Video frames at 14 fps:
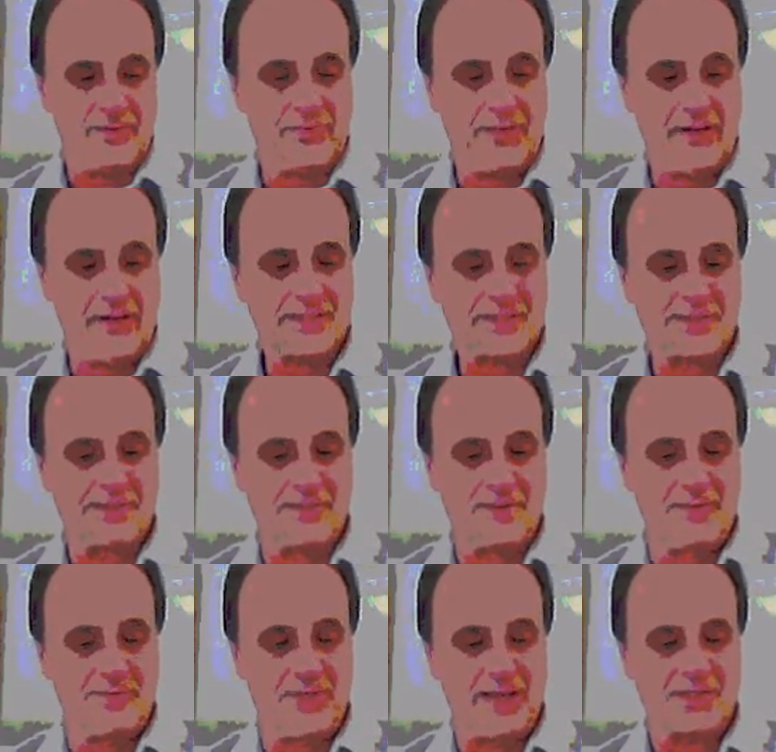they
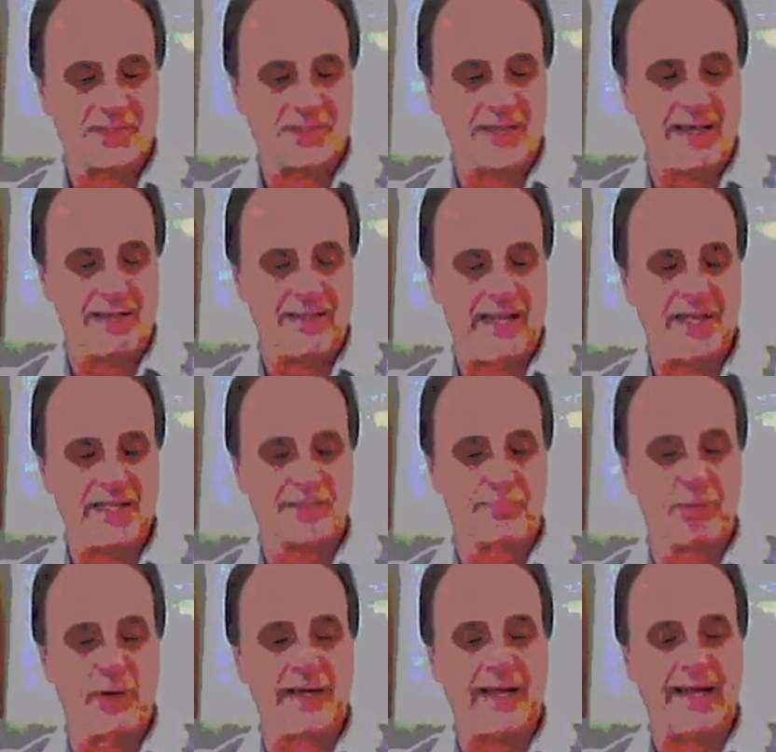said he's
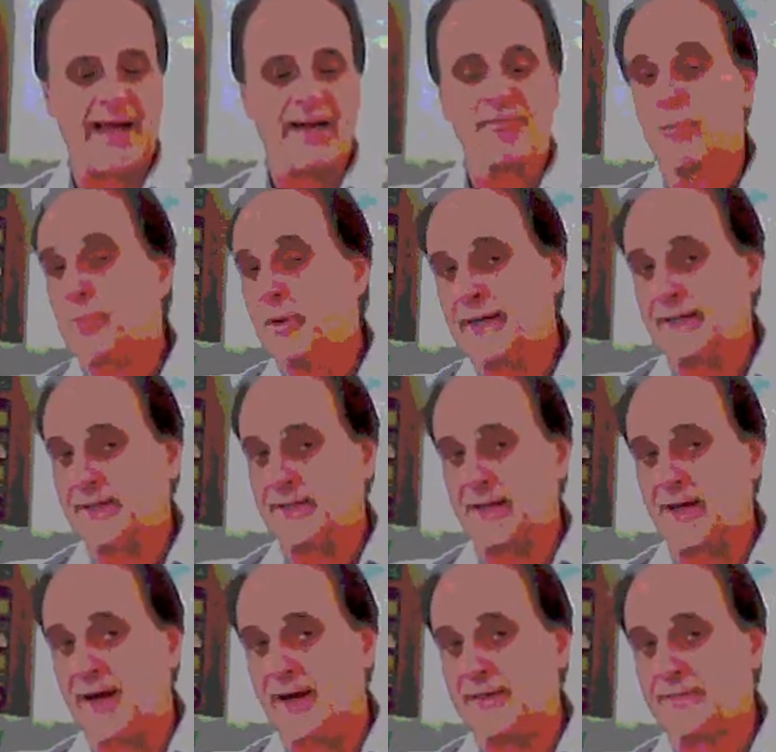bringing everybody in
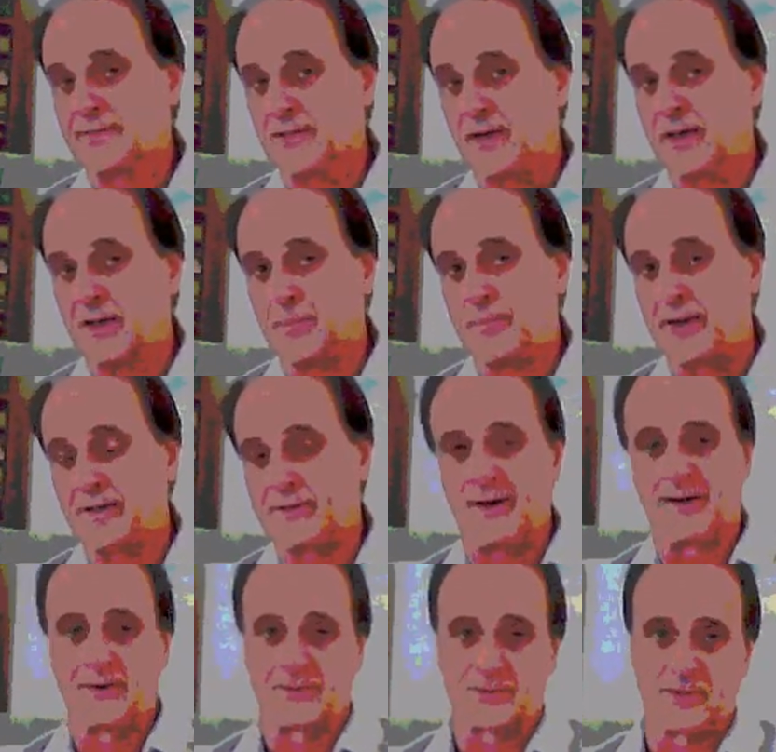line, talking about
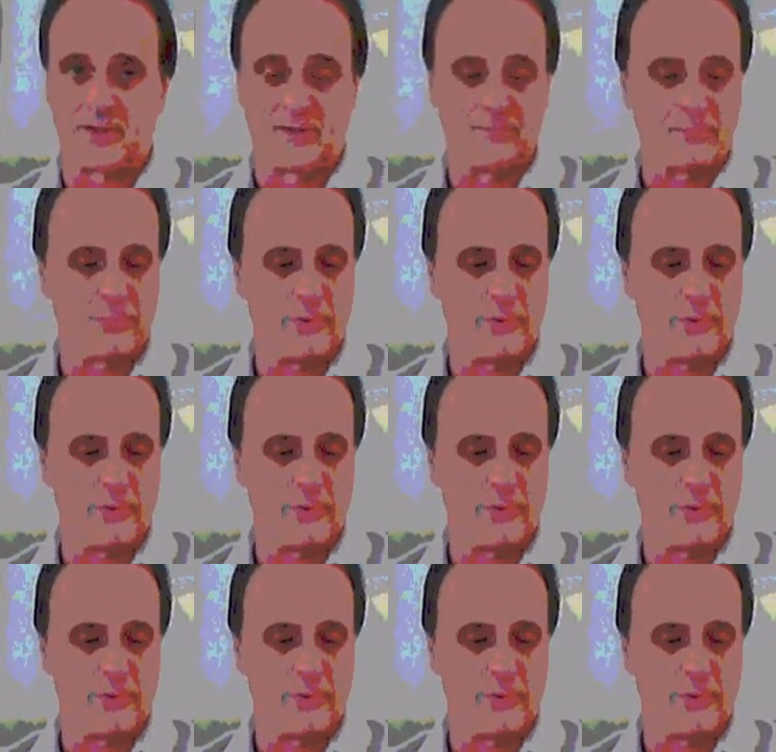Donald Trump.